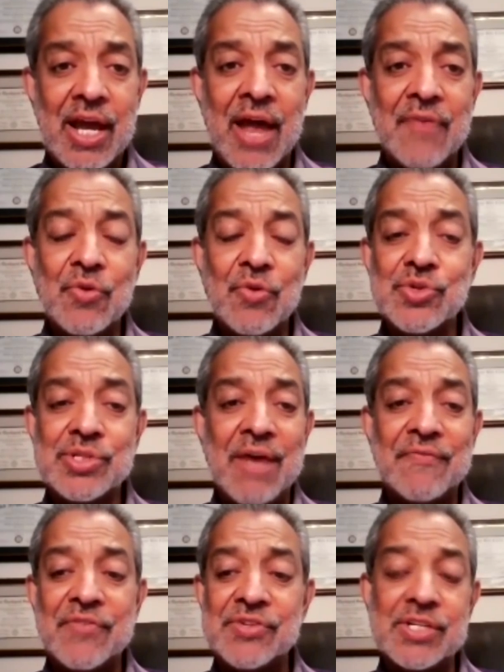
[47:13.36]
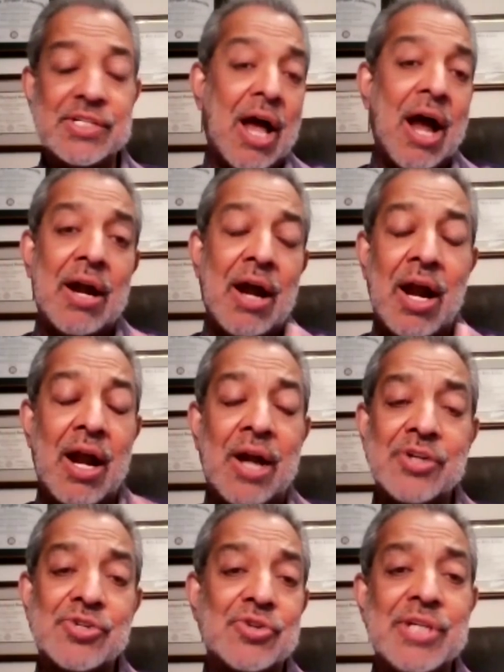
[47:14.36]
And those deficits our
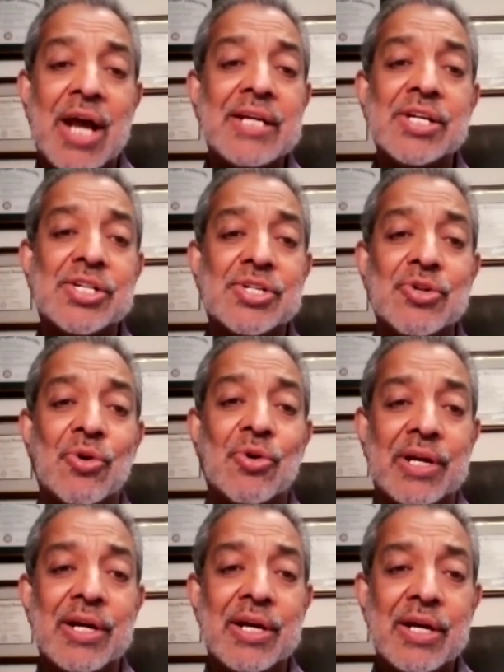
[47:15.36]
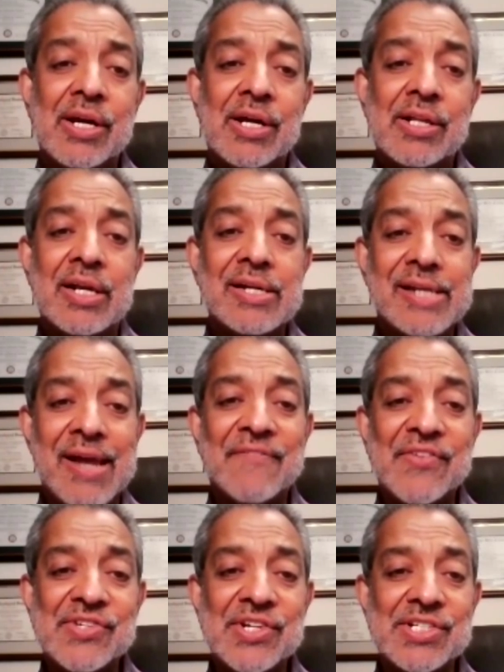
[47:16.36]
society is showing, the
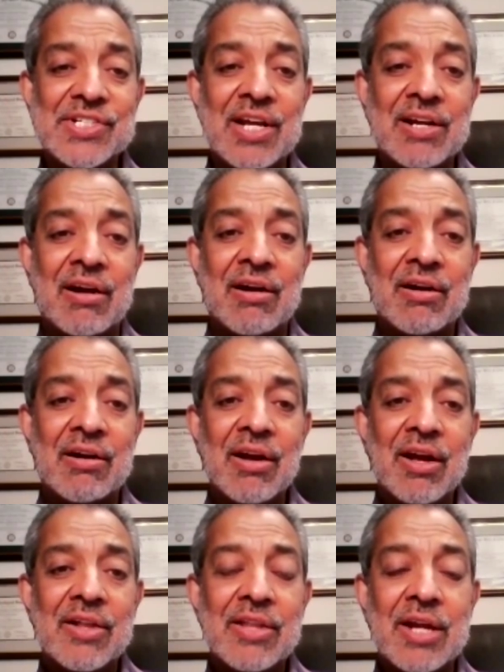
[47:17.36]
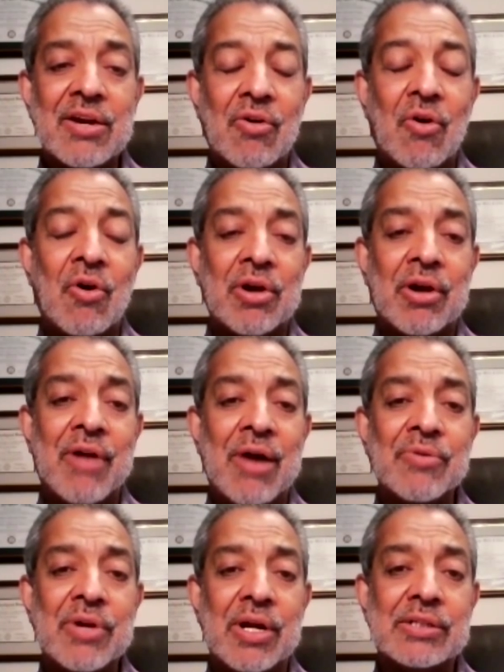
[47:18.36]
deficits that are all
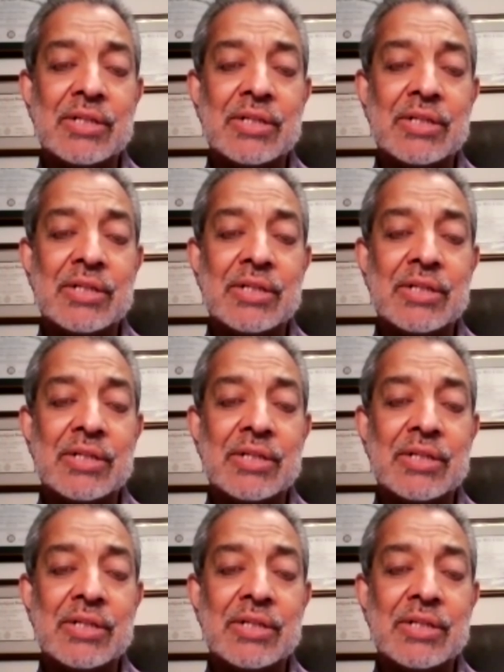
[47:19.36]
around us.